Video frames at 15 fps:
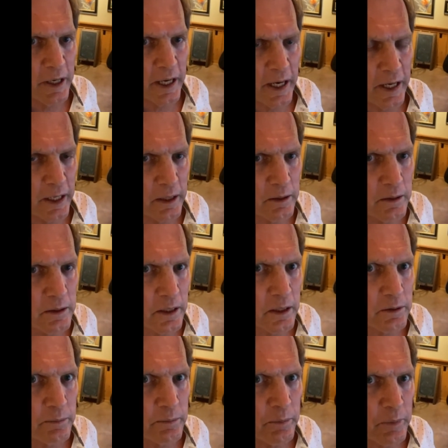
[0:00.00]

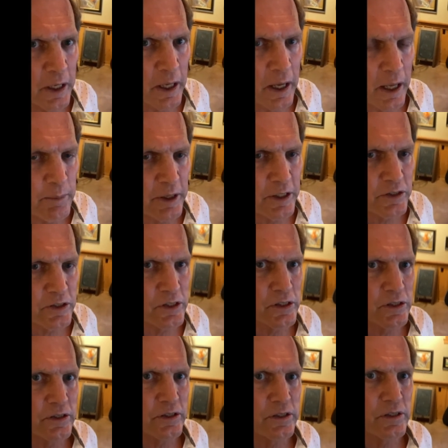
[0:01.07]
adding add
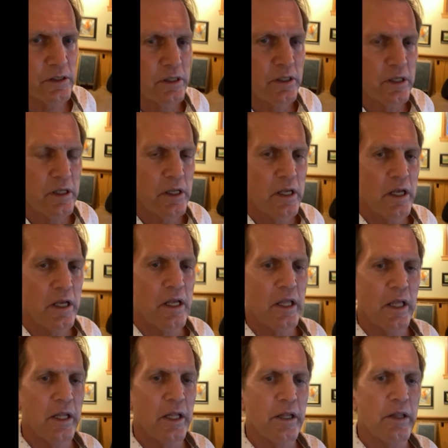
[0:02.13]
mixtures and
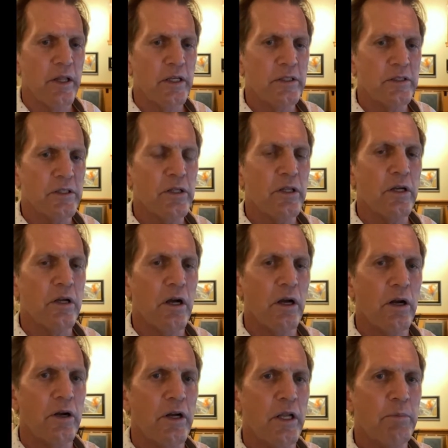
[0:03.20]
things into the
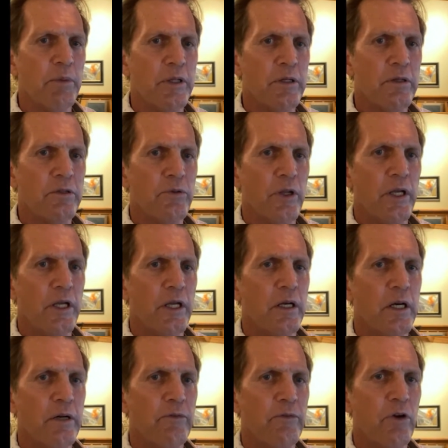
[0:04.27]
concrete. But there's really
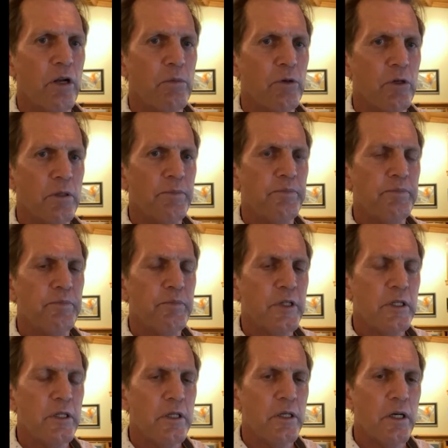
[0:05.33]
unavoidable
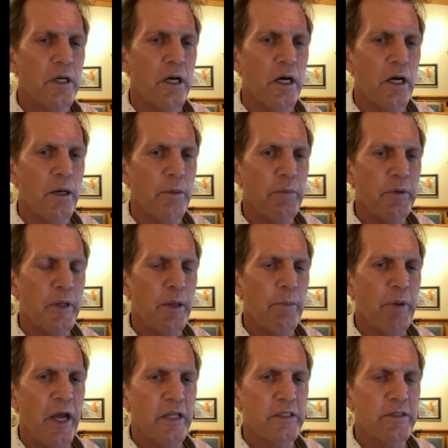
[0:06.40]

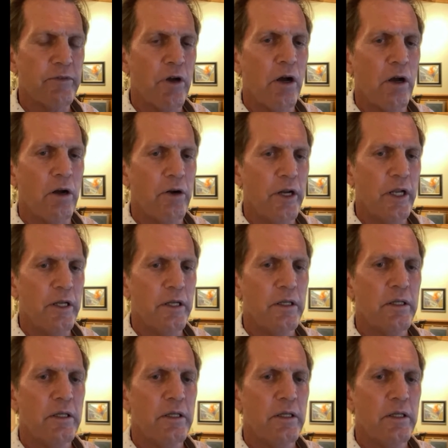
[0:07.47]
impacts of concrete,